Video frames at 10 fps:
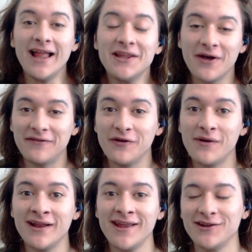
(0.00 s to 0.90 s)
Hello
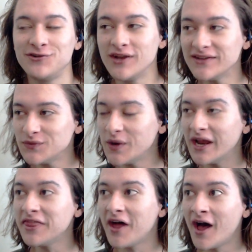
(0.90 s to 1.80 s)
everyone, just when
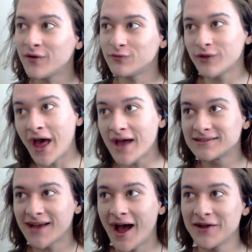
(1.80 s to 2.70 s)
I thought
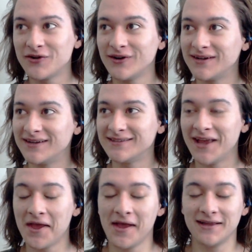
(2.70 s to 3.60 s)
that I could
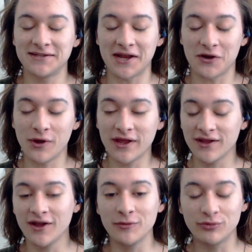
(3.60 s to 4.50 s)
take a quick
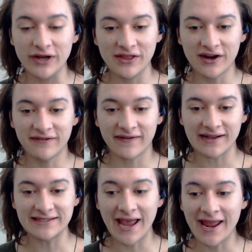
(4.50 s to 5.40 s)
breather for
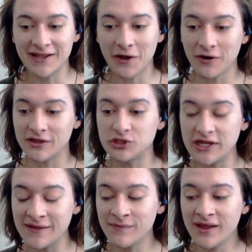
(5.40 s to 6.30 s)
a day, go to the
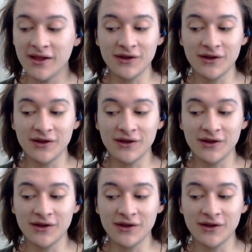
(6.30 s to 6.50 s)
gym,